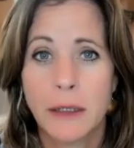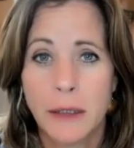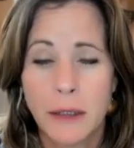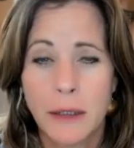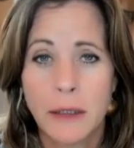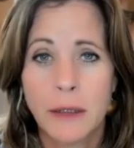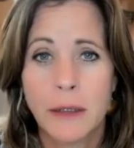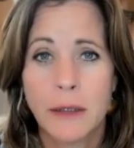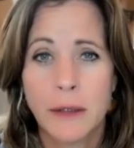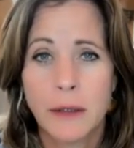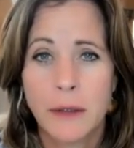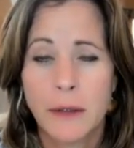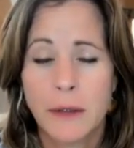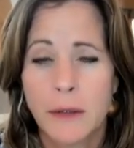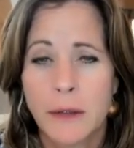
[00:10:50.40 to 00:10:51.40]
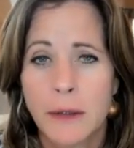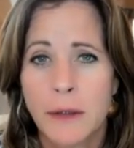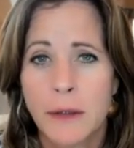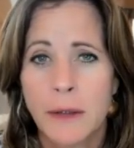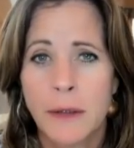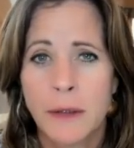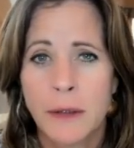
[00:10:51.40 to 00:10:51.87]

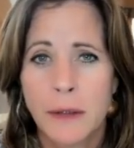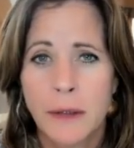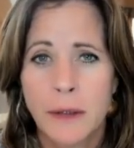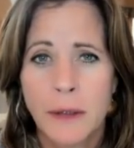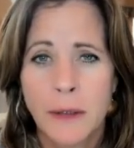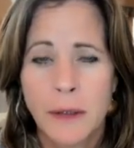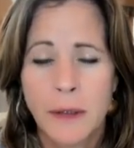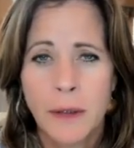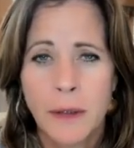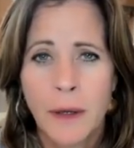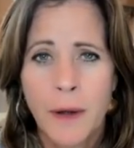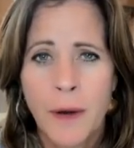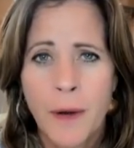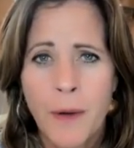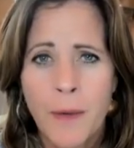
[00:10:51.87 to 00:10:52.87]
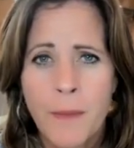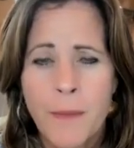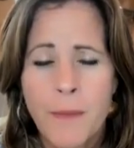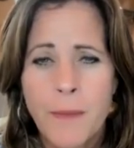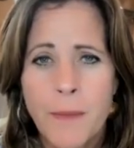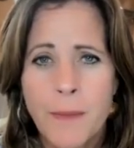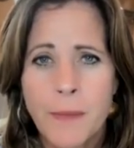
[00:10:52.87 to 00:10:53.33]

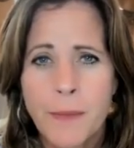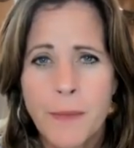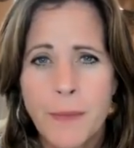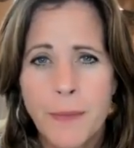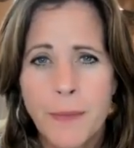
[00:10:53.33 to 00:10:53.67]
This person isn't speaking.